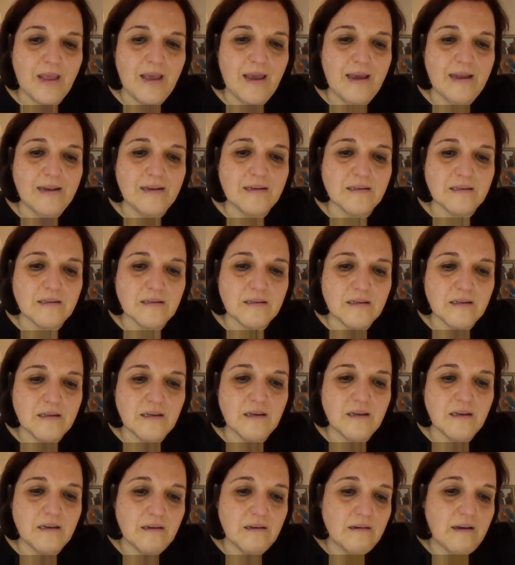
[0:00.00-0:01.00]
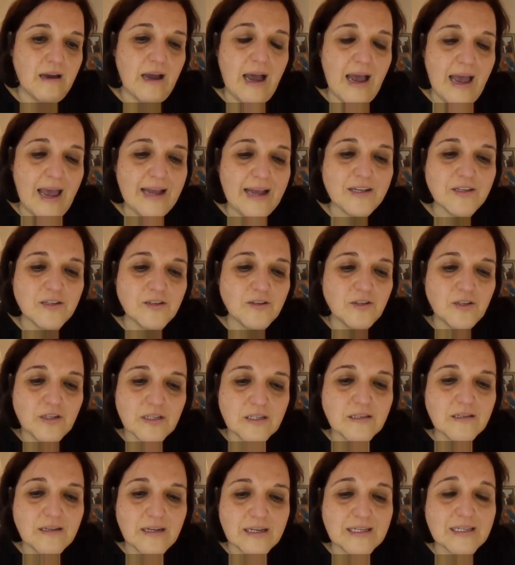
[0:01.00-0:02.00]
and... I had to
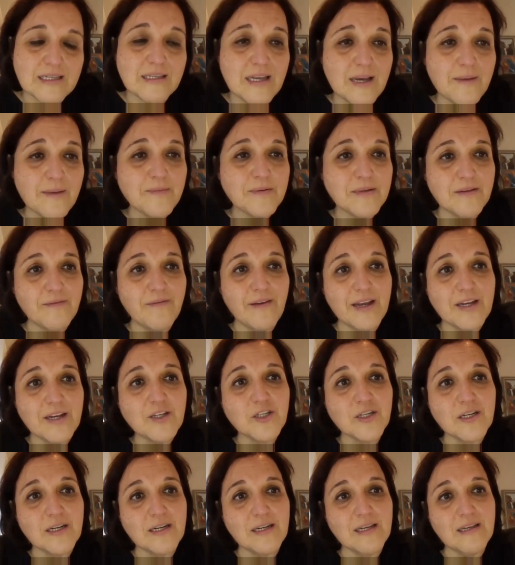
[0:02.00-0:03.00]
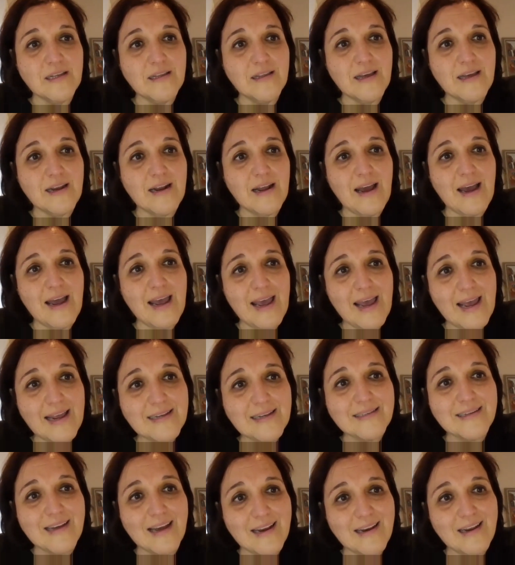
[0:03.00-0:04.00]
just accept eventually that I
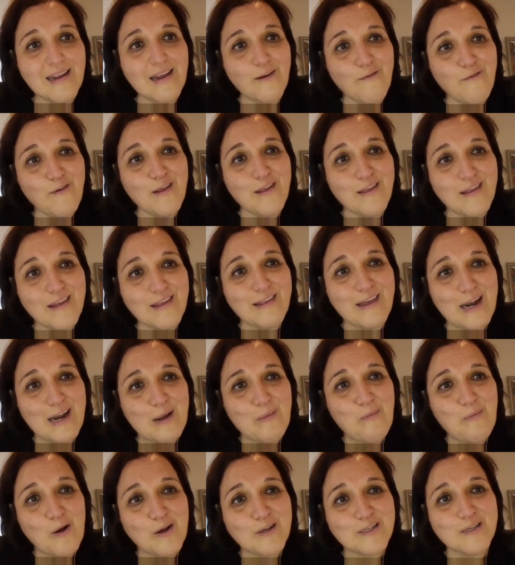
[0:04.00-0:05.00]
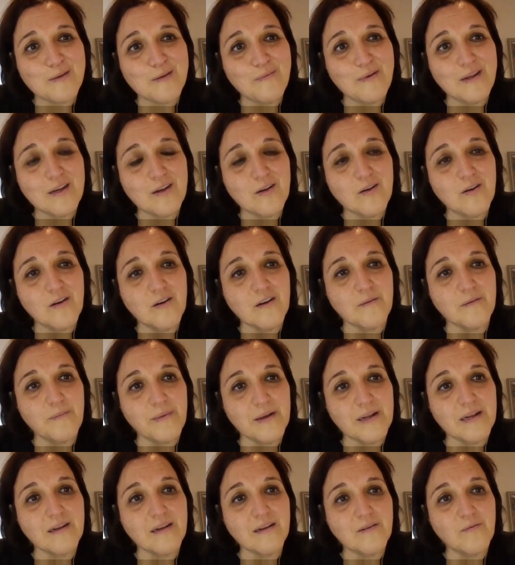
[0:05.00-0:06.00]
had done everything that I possibly could,
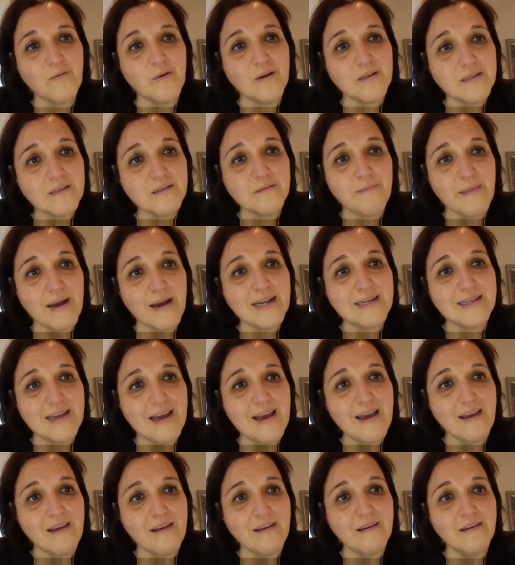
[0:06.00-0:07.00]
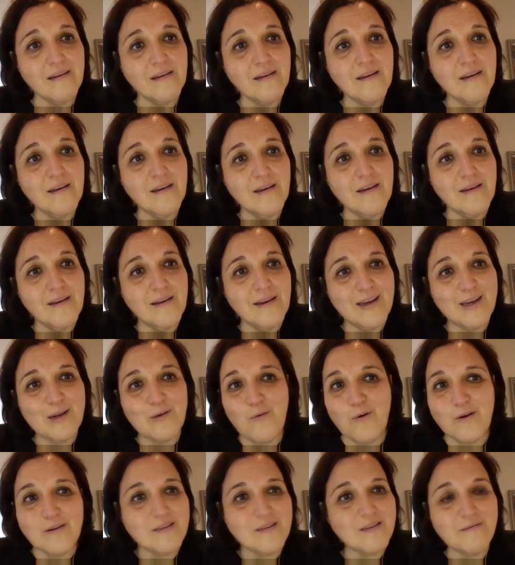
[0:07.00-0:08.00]
but it wasn't my day. It
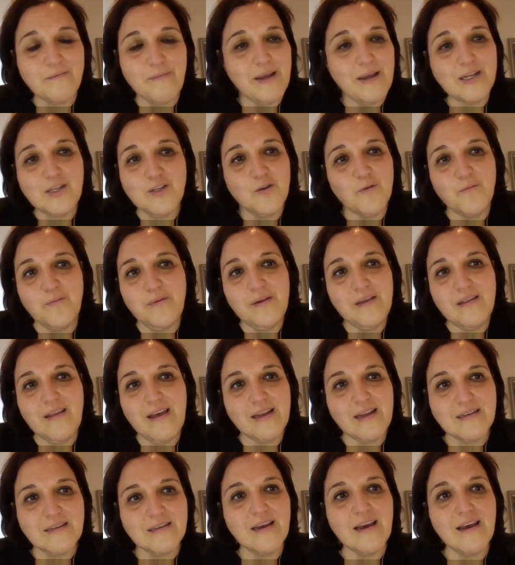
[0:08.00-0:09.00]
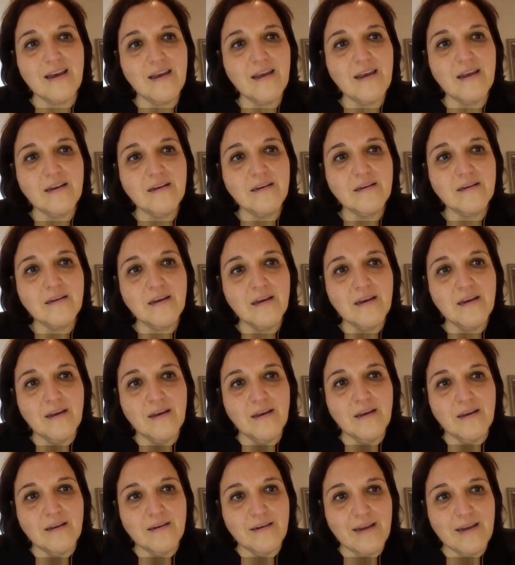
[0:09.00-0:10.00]
wasn't meant to be that day, and
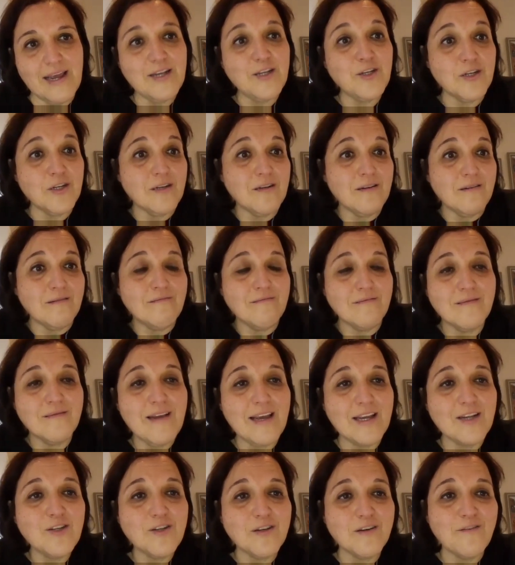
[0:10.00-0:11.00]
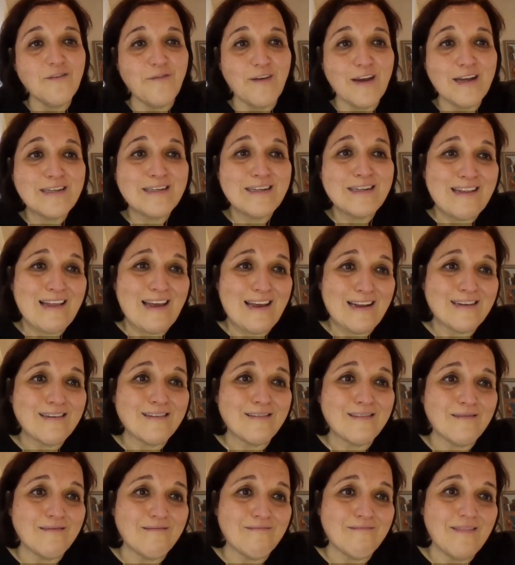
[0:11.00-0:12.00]
nature nature affected that.
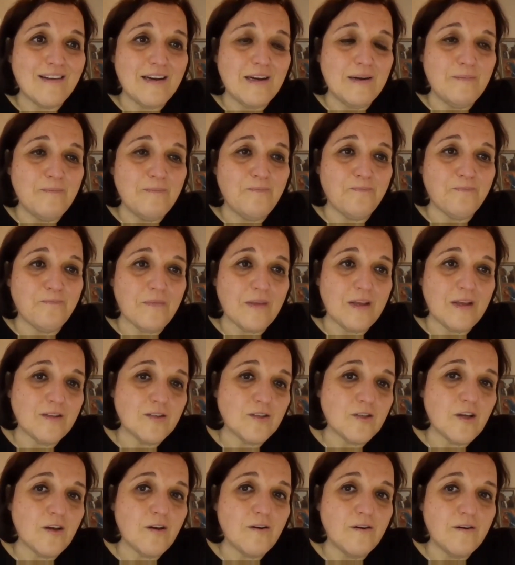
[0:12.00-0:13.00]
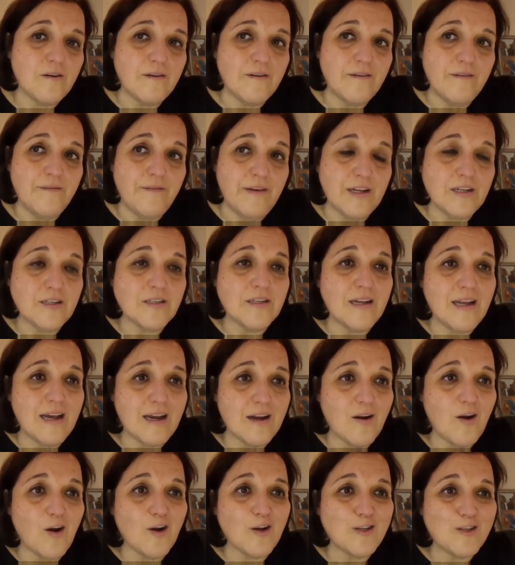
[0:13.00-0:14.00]
Um, and so eventually
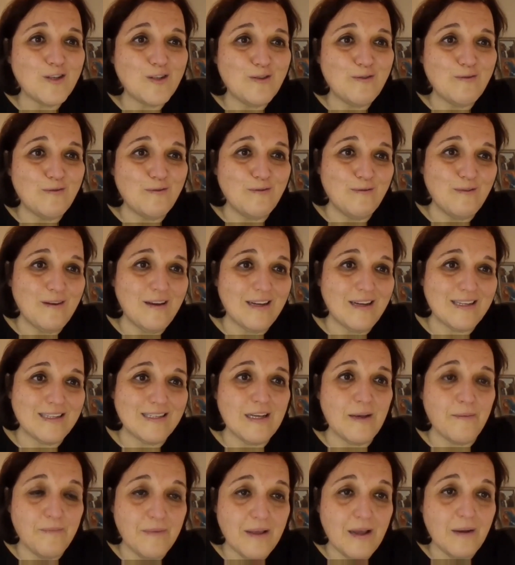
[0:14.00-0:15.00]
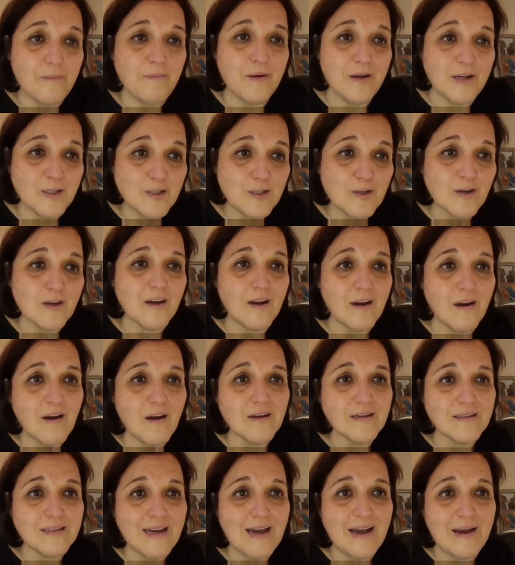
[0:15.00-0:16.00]
I got to accept that, but it took a
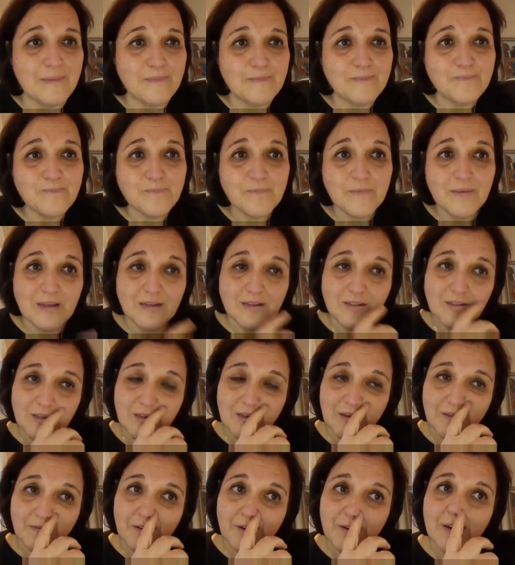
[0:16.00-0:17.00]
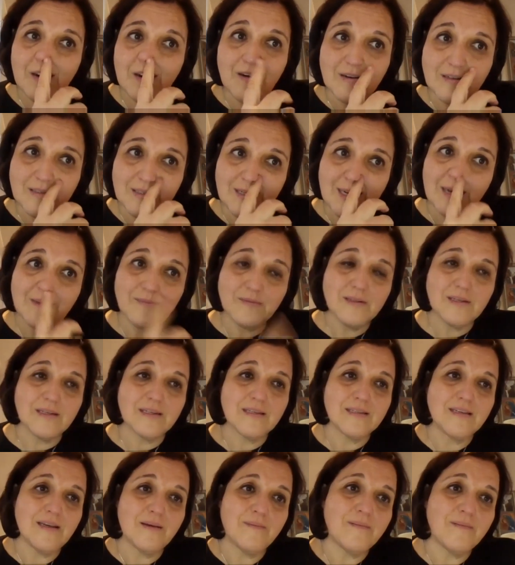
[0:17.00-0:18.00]
long time. It took a very long time to
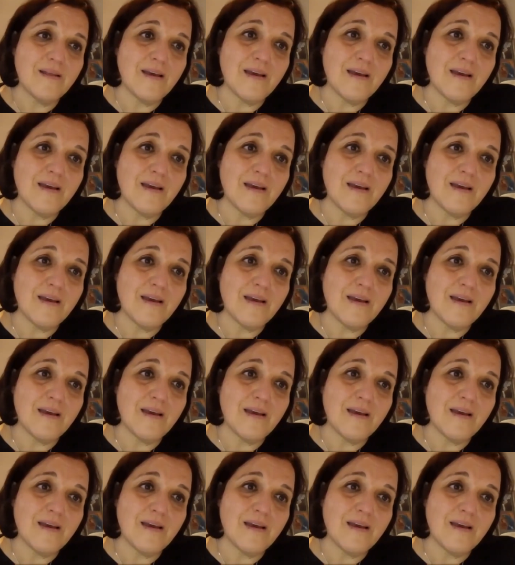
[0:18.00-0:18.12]
accept